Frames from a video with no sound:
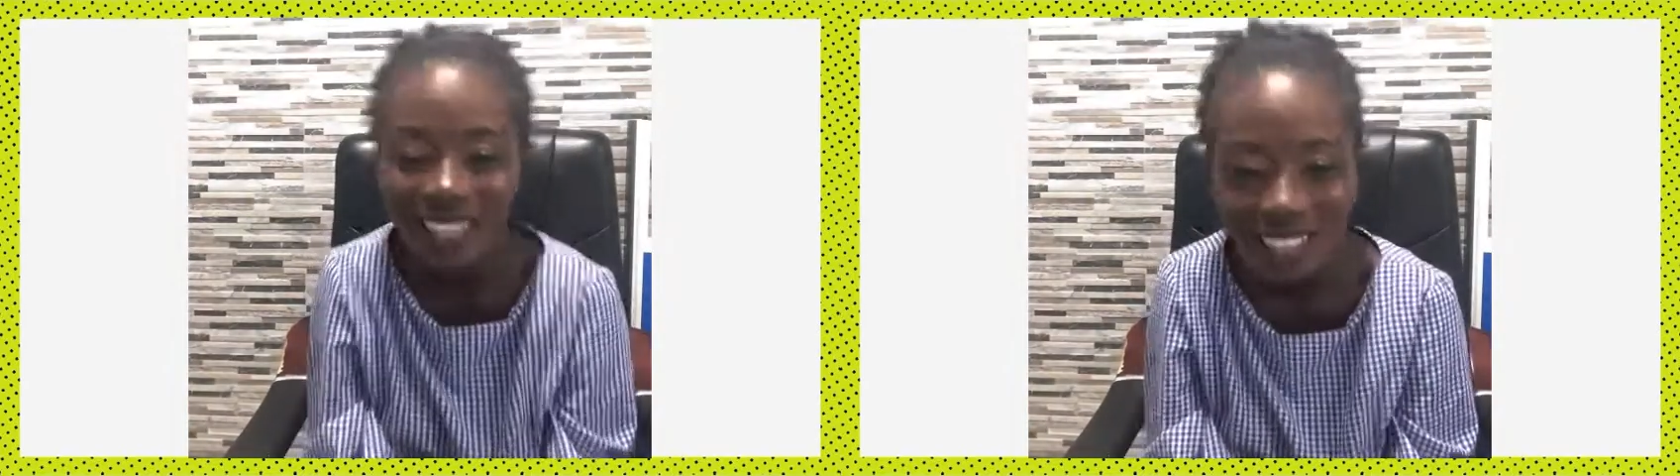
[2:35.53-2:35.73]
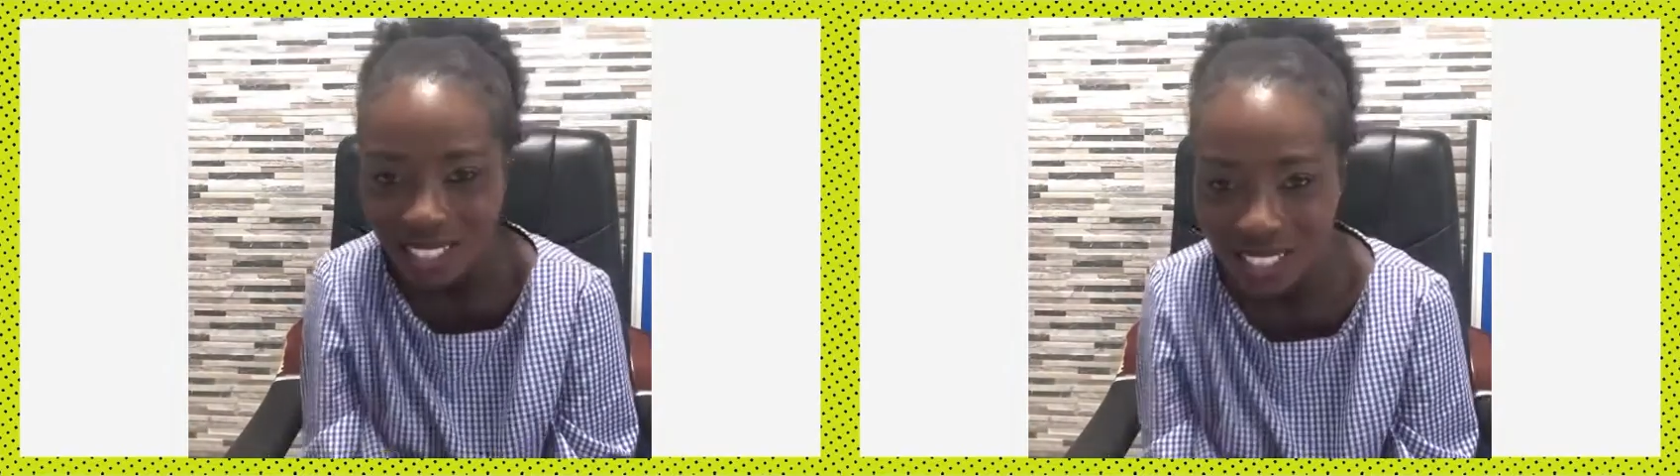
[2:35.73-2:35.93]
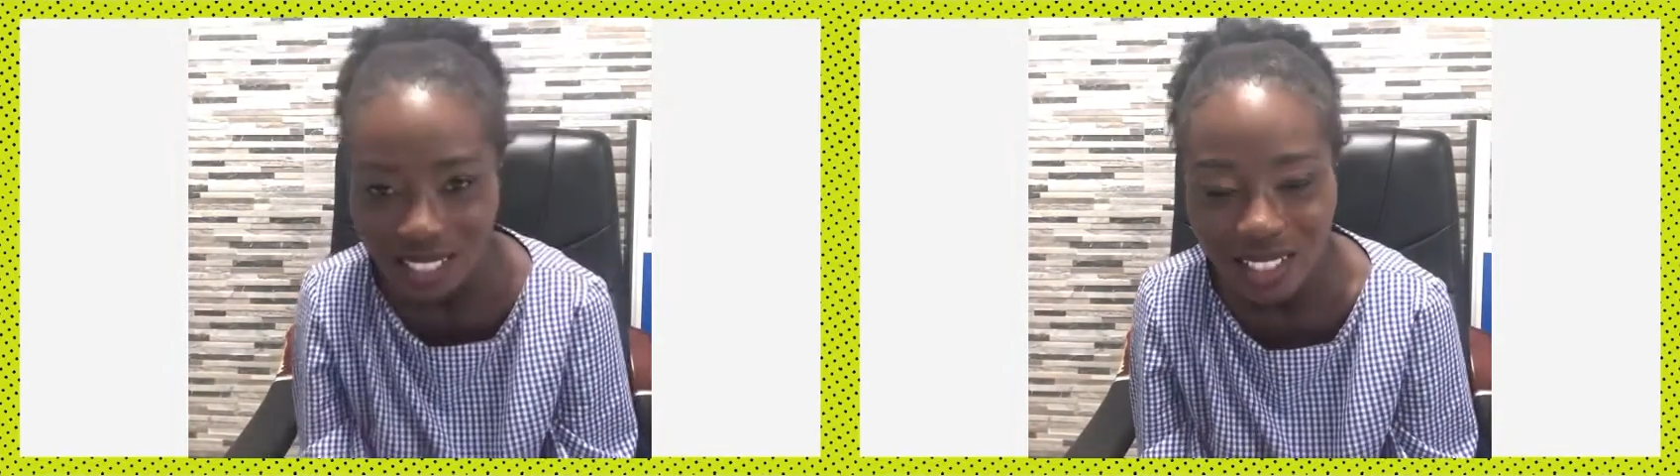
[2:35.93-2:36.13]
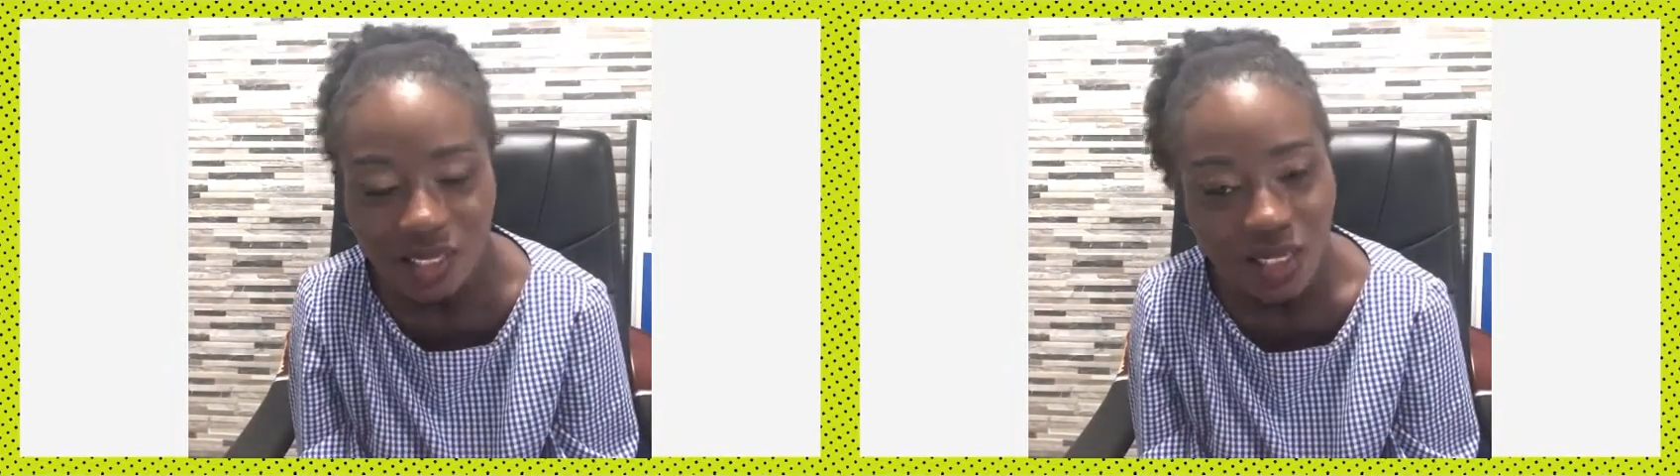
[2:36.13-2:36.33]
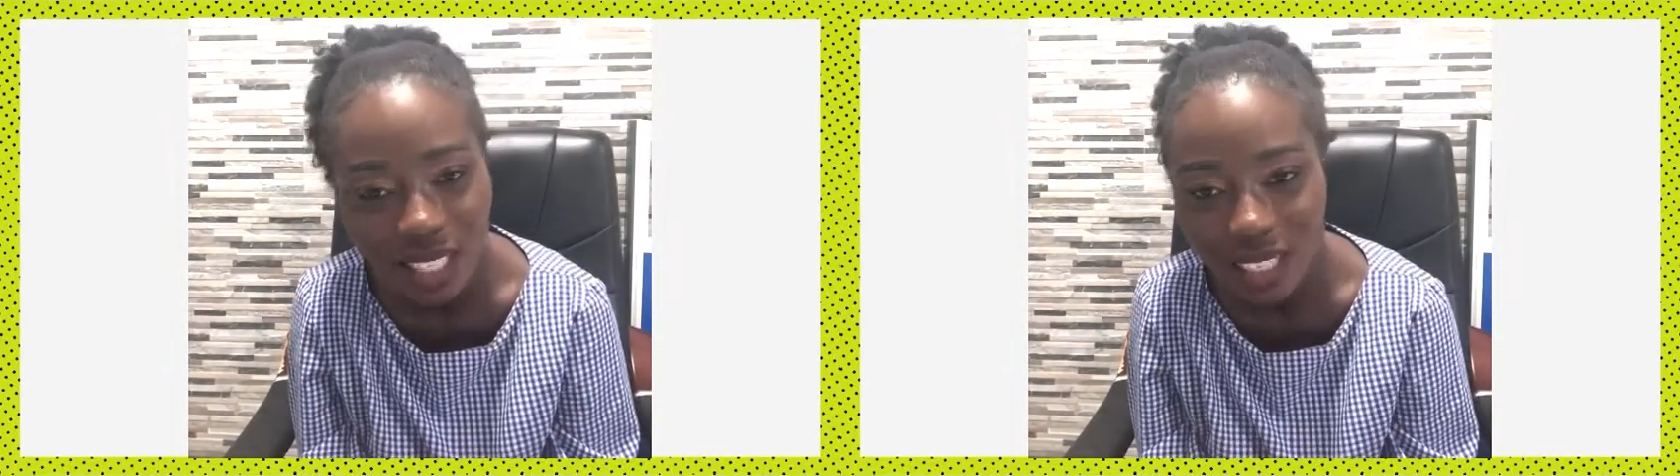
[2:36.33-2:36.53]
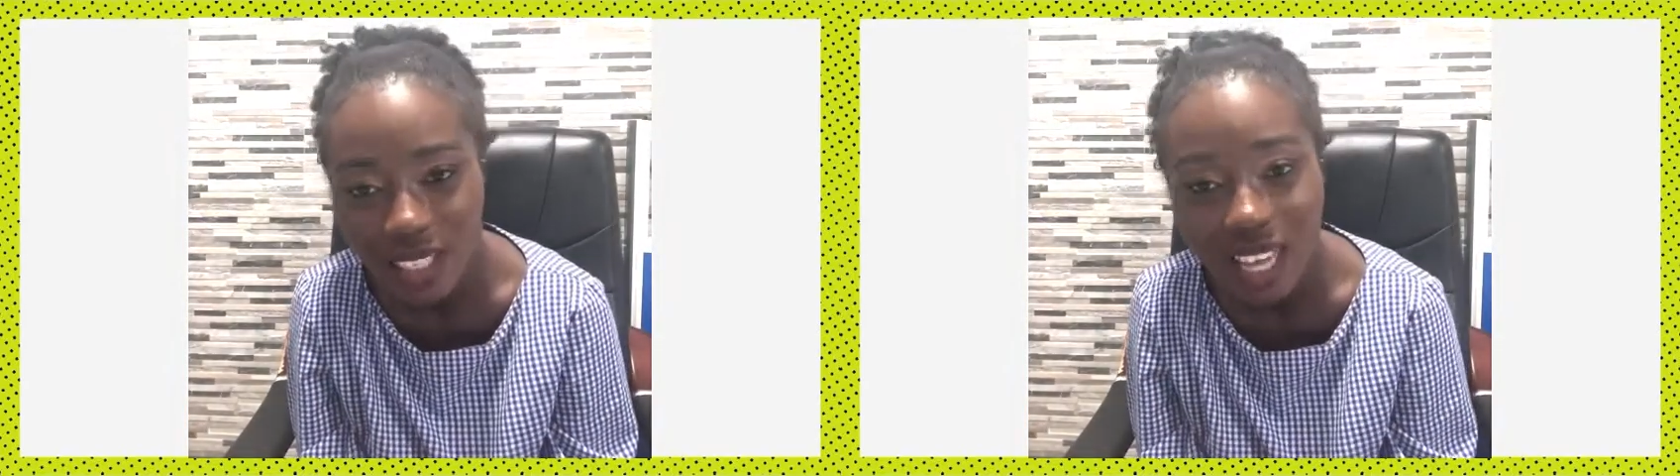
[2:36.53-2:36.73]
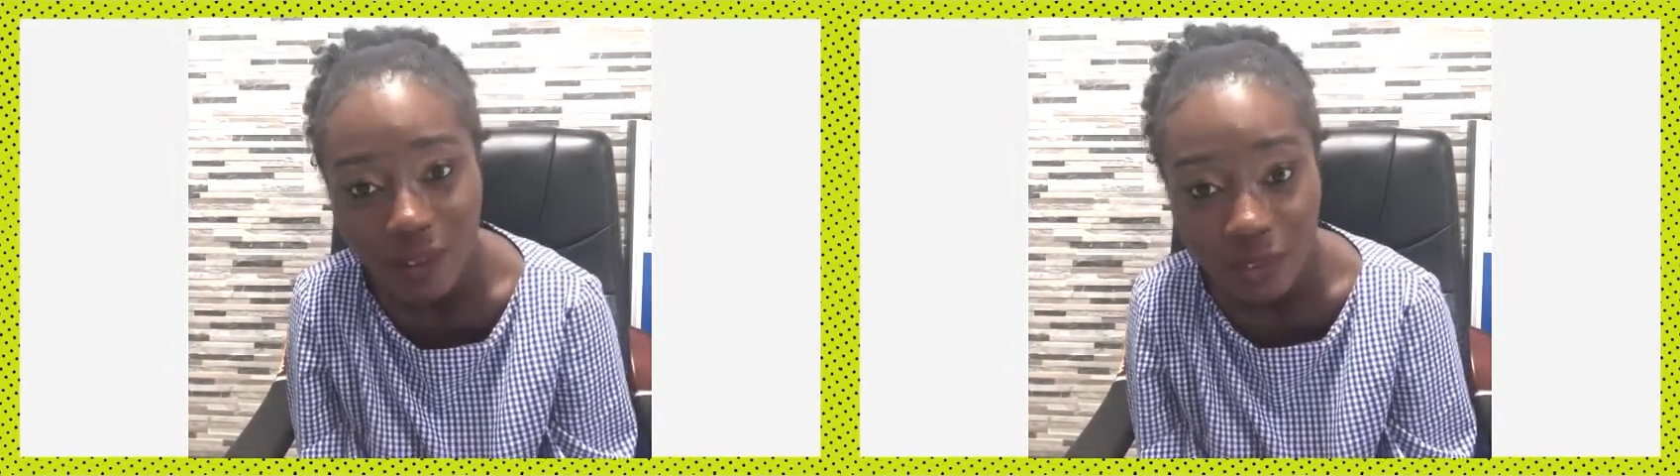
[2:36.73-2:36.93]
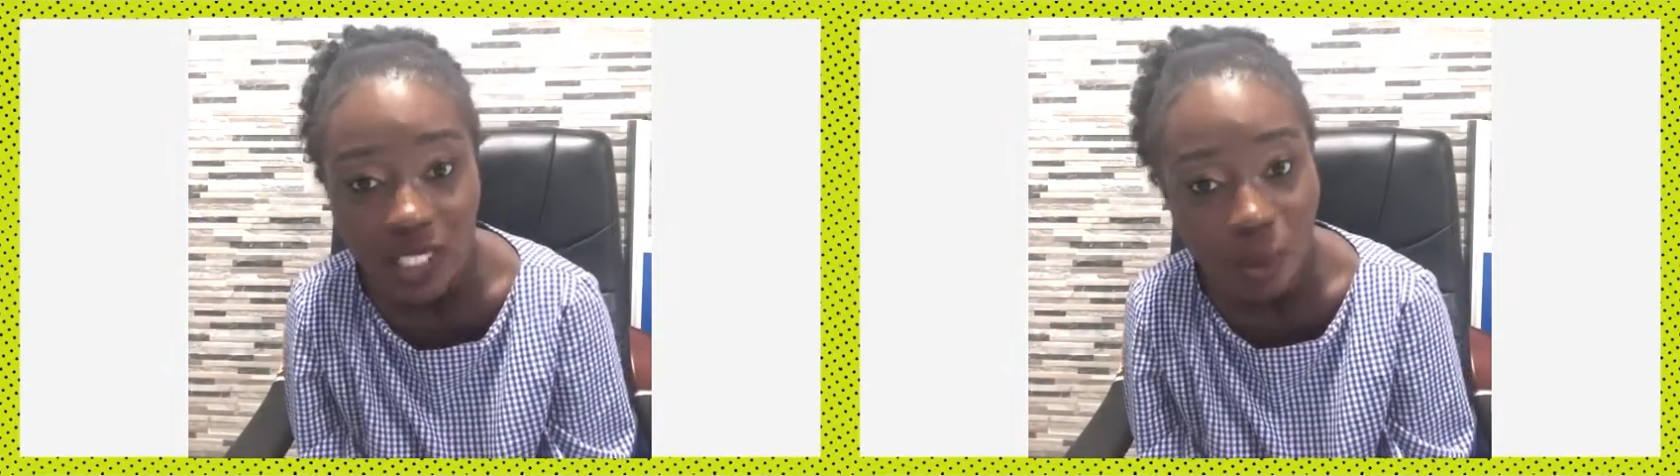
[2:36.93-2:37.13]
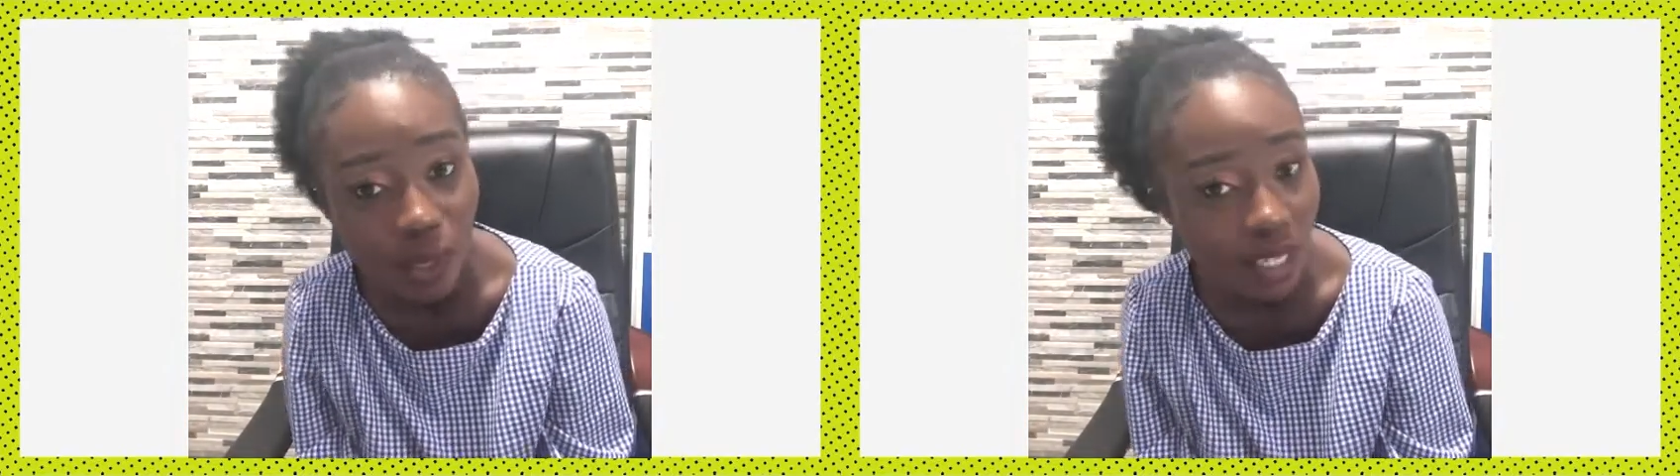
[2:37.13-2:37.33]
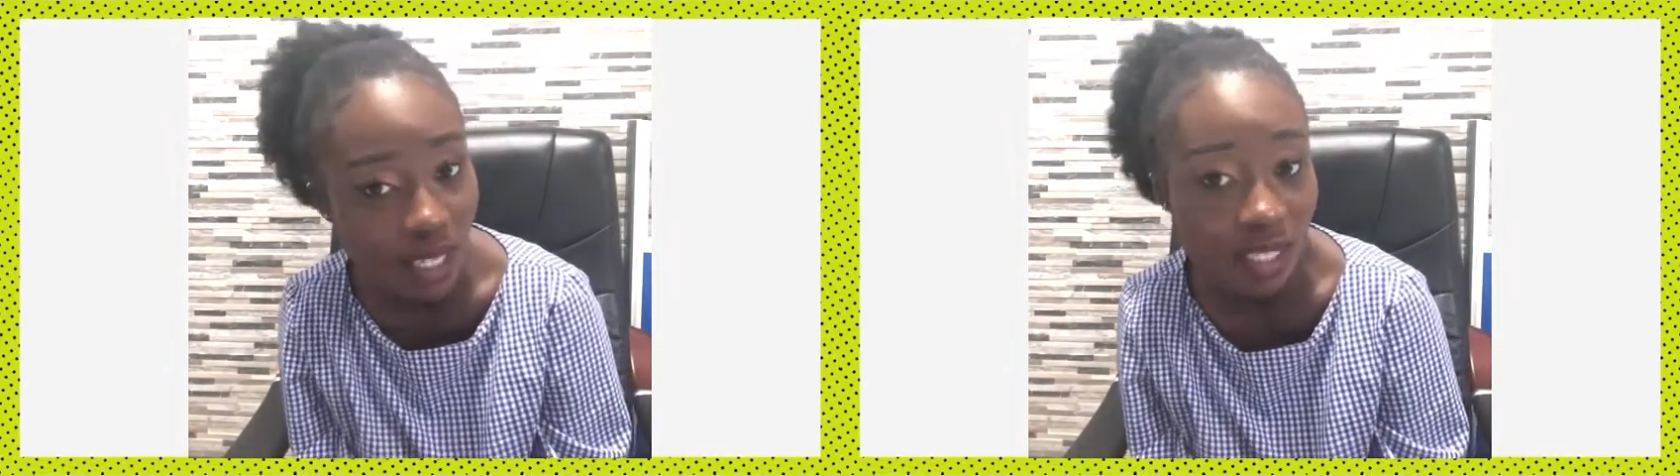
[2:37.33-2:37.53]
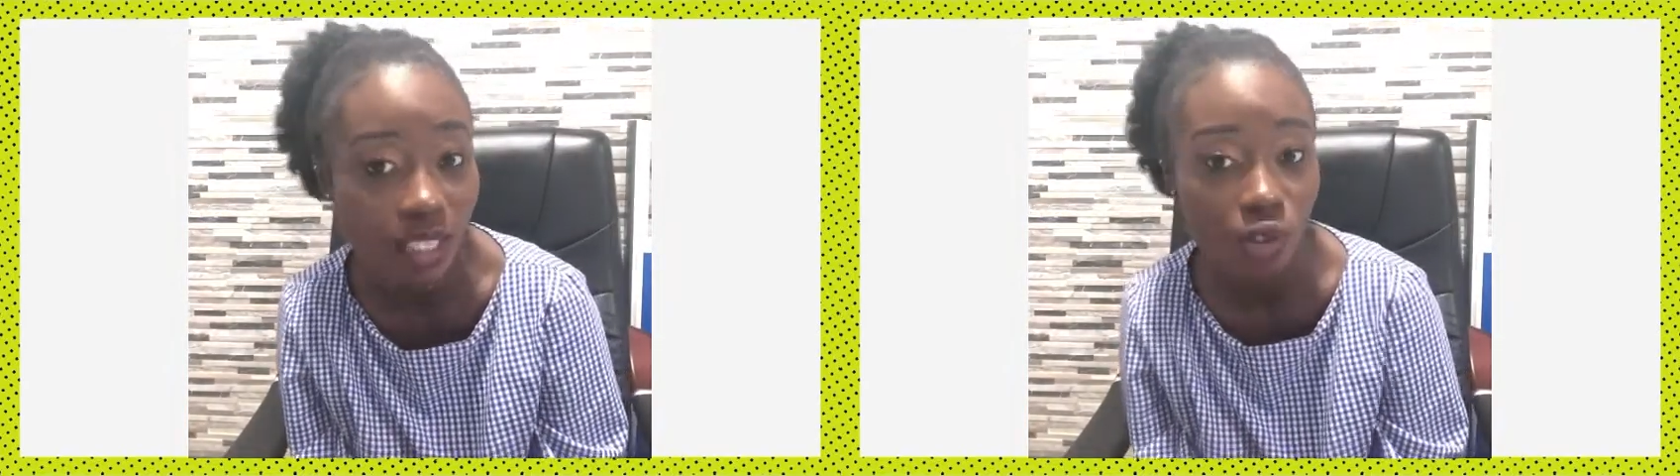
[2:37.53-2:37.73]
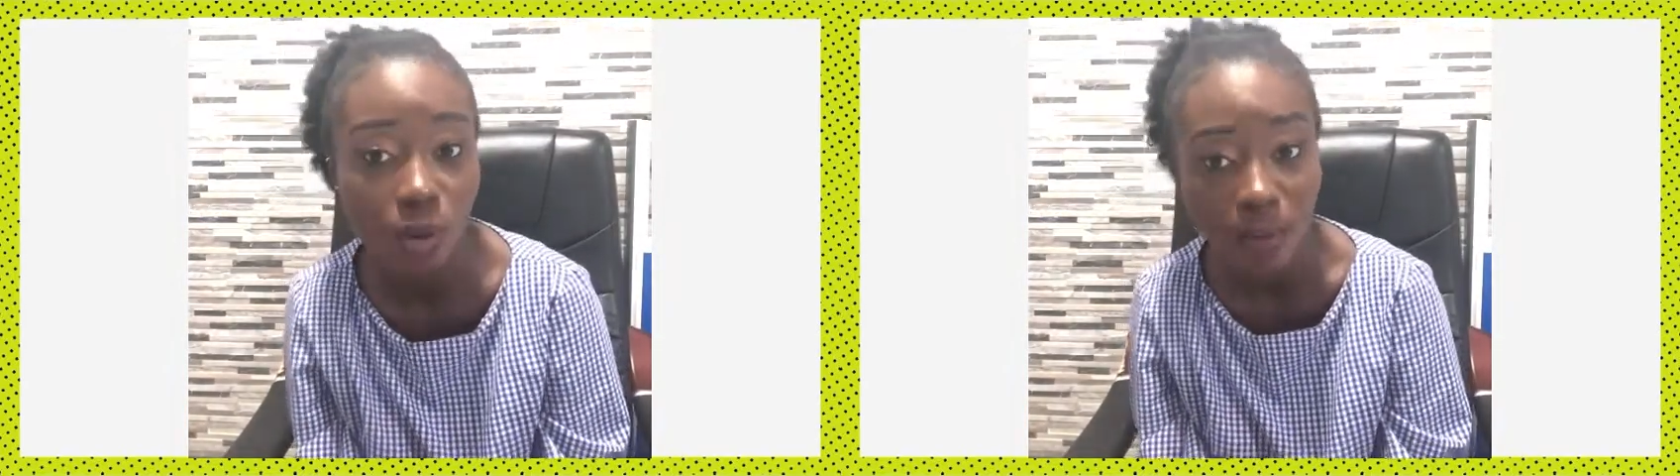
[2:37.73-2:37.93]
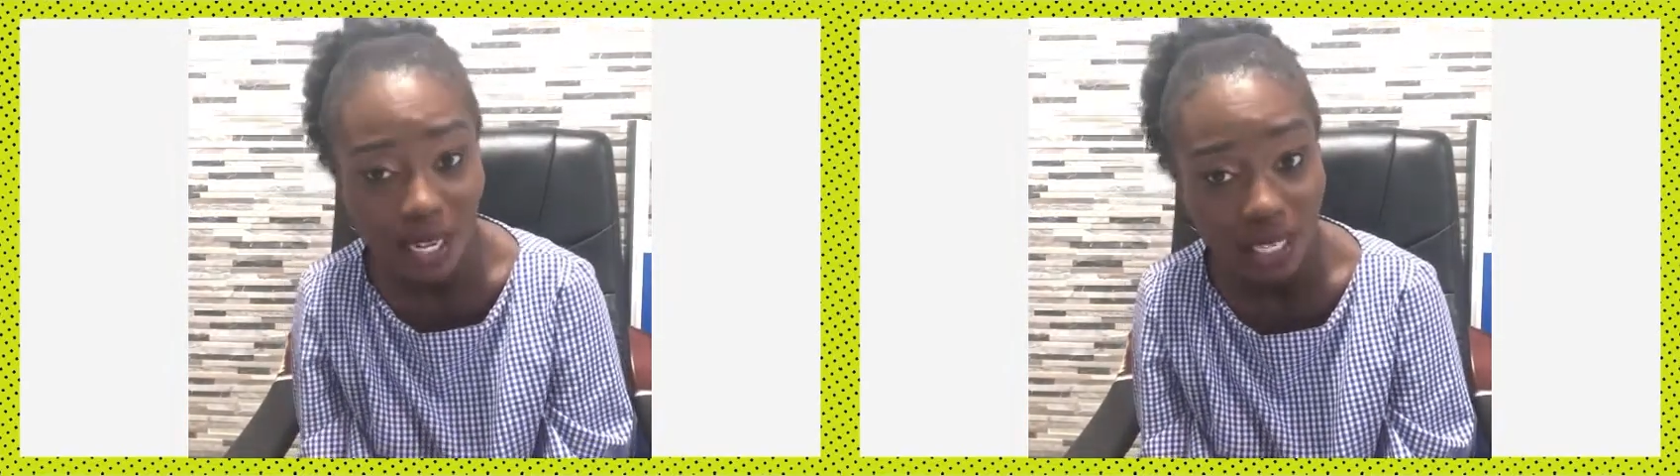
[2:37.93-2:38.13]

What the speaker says: Because it's like having somebody that has your back,